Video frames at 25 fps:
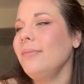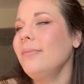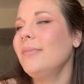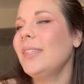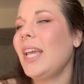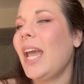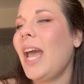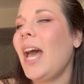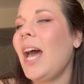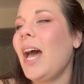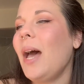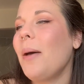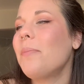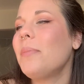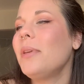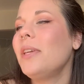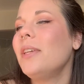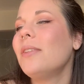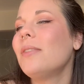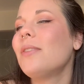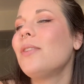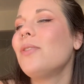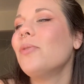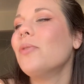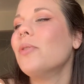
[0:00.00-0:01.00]
happy
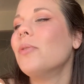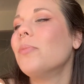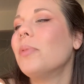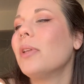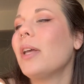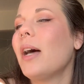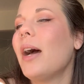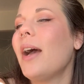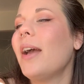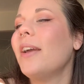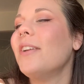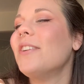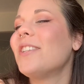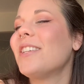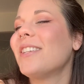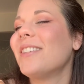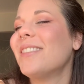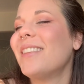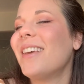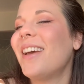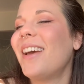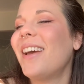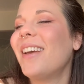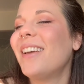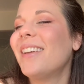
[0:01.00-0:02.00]
to oblige in
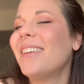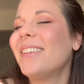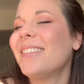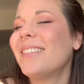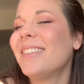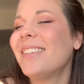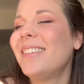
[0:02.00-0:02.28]
that.